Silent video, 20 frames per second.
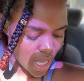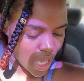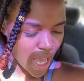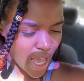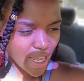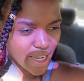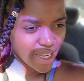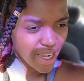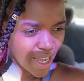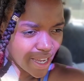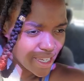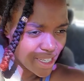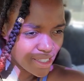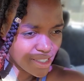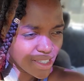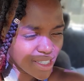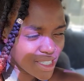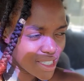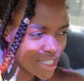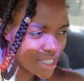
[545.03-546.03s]
at night
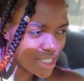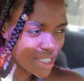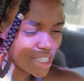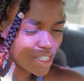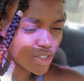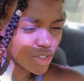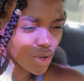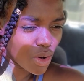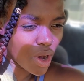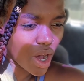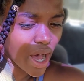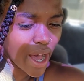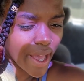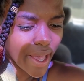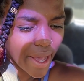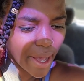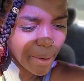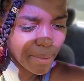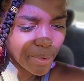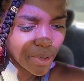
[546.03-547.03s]
since he's so high
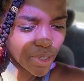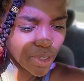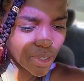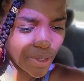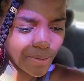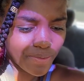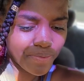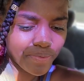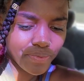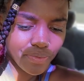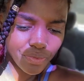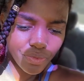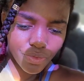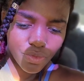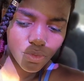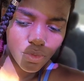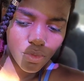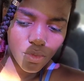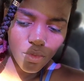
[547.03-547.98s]
up. So yes,